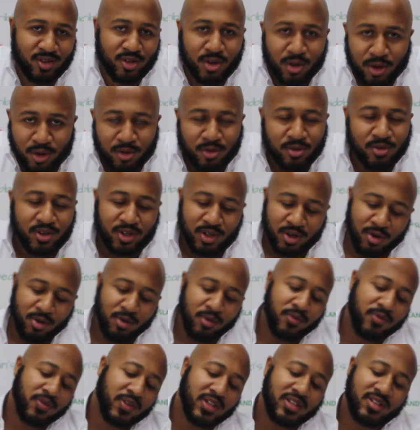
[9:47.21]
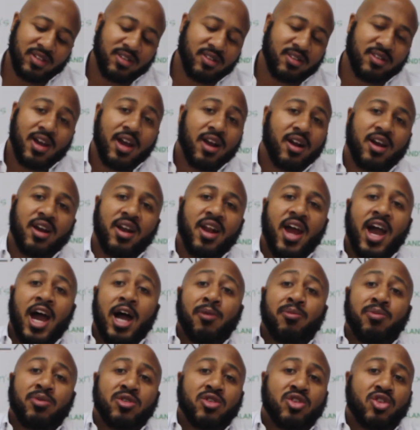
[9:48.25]
So, you know, this is not going to
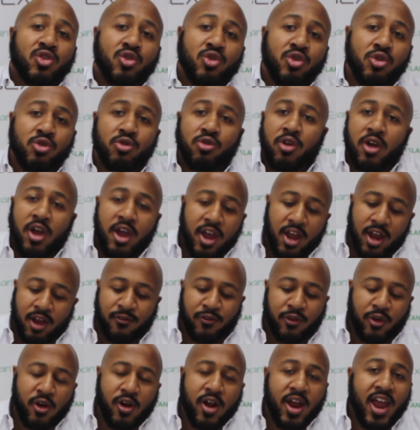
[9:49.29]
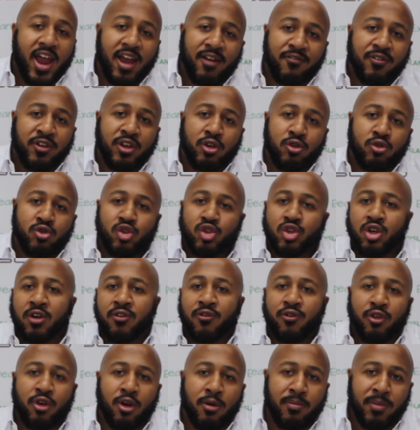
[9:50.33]
happen to you. If you're a heavy user,
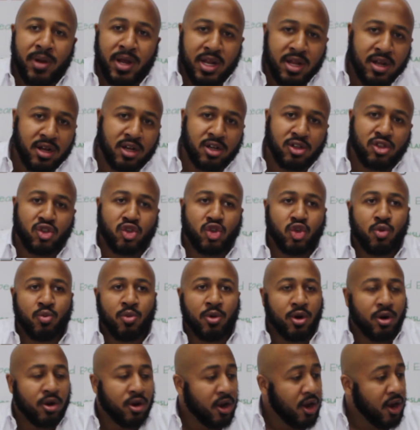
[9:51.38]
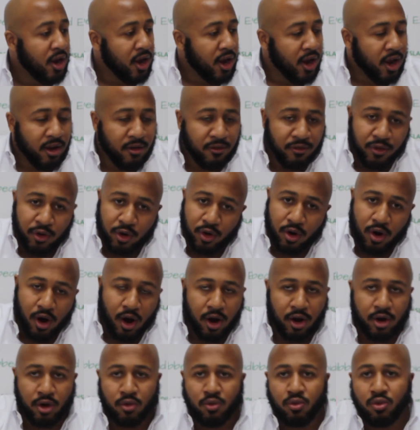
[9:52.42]
if you're a media consumer, if you're
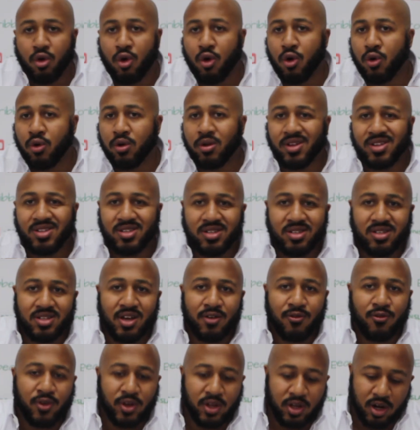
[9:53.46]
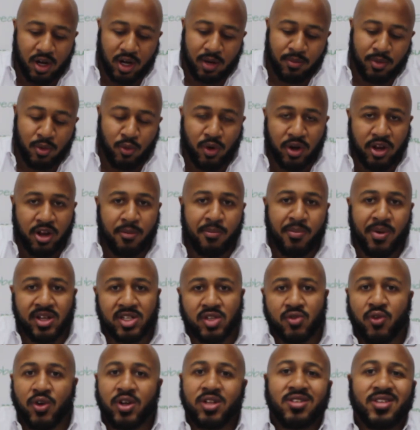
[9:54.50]
on the road, this is definitely going to be one of your
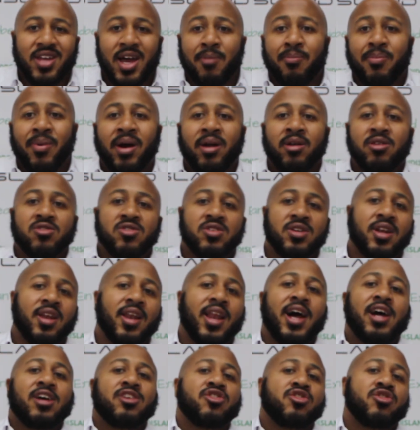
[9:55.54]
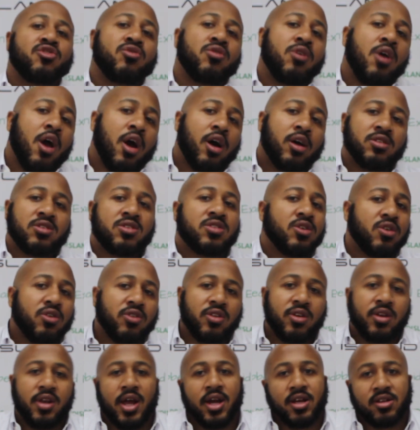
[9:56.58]
best friends. That battery is going to last you until
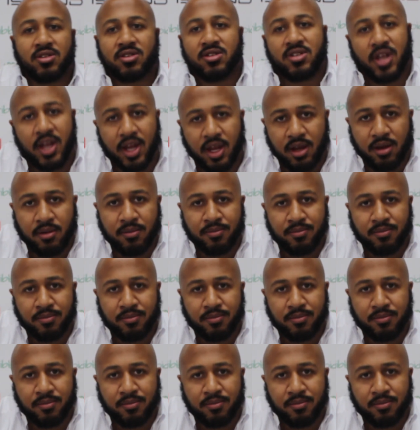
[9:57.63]
the next day.